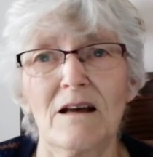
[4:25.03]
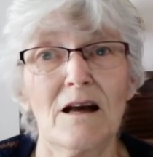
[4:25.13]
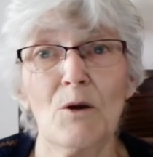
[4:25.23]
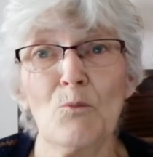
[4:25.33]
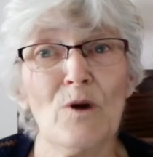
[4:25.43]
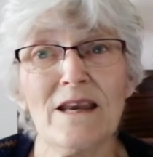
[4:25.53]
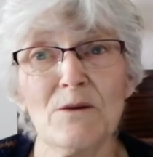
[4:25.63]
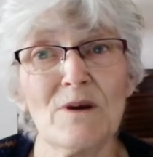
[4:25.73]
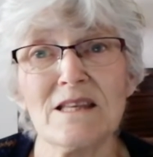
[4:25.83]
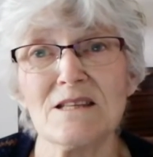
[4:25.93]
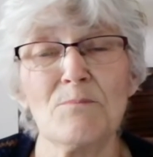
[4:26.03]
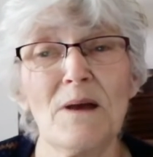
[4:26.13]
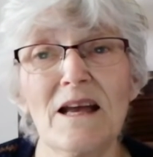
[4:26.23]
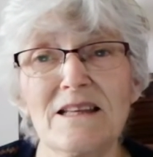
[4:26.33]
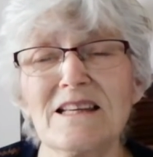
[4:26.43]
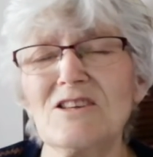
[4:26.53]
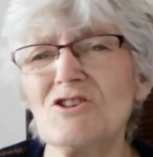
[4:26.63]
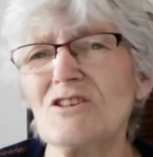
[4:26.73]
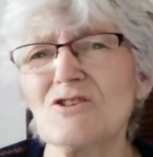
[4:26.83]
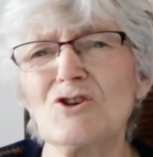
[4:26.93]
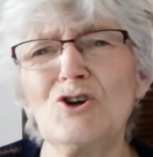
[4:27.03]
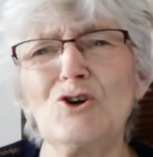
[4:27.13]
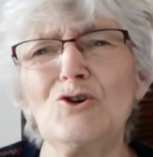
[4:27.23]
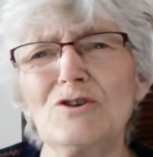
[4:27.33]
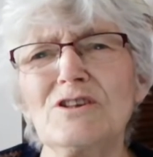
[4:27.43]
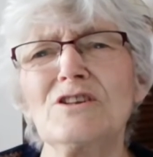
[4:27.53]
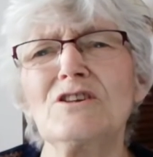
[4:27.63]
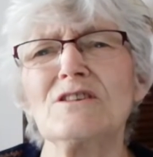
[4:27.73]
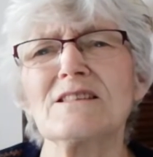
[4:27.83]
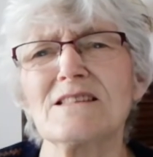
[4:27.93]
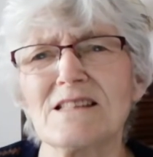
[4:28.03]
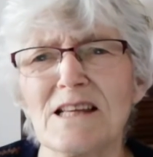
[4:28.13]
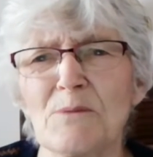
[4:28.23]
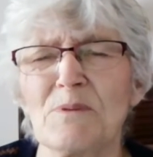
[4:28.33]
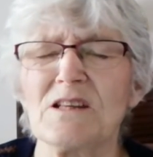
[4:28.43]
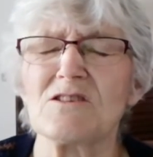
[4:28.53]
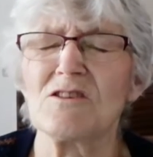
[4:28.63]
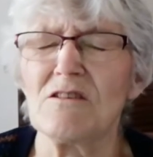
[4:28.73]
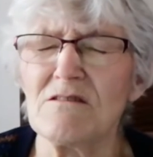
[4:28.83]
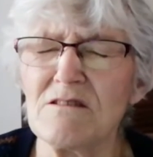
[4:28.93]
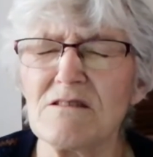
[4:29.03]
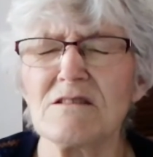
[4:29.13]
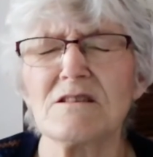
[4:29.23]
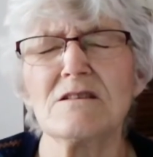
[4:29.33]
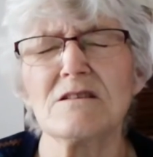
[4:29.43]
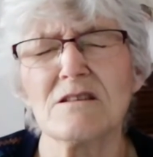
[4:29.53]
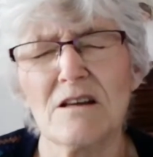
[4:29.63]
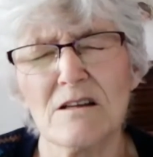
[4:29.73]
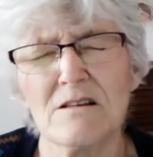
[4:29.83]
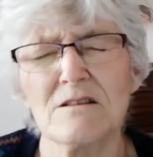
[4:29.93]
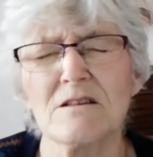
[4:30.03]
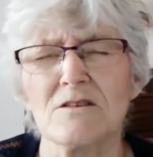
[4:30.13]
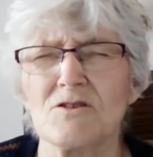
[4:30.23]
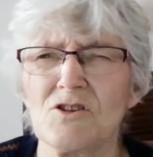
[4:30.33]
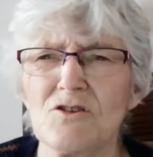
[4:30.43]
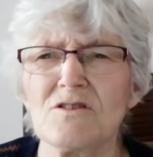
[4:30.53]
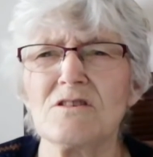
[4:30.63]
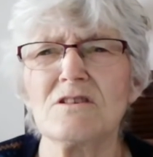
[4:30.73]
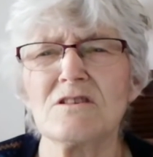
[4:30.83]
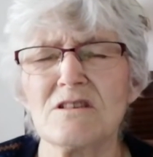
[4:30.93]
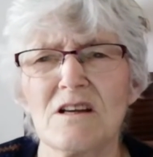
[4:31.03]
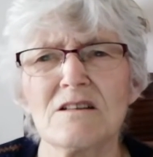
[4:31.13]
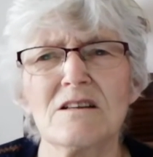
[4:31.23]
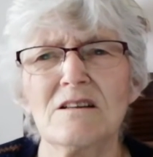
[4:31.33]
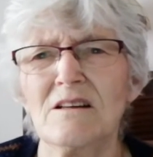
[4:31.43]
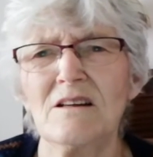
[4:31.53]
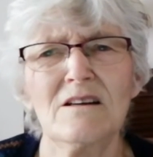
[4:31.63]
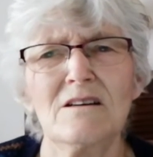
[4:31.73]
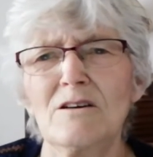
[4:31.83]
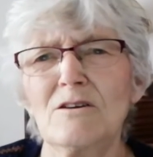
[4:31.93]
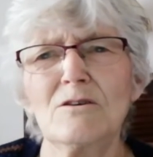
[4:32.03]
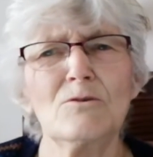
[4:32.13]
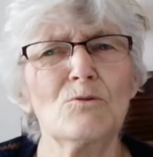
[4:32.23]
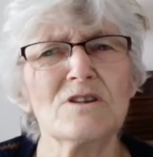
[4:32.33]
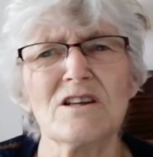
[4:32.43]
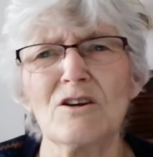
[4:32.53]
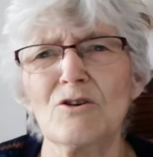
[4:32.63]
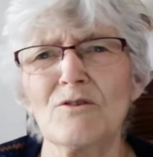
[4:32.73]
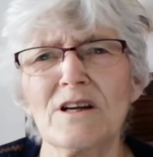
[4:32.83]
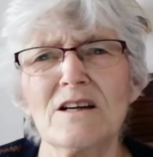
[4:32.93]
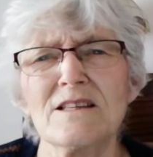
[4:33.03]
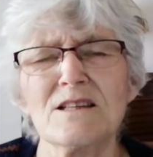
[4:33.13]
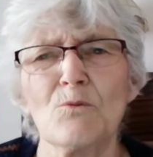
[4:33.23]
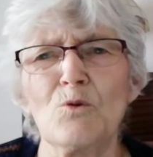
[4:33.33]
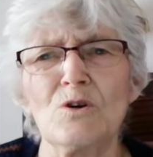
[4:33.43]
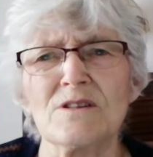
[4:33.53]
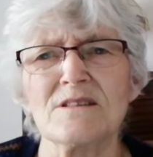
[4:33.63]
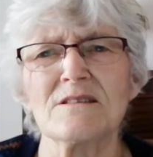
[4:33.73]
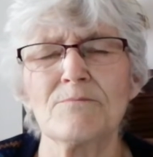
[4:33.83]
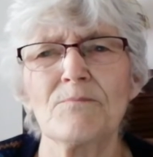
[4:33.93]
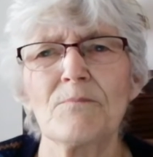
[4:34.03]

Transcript: And when he went to bed, he just could not sleep. He tossed and turned and tossed and turned. Oh, what a long night it was.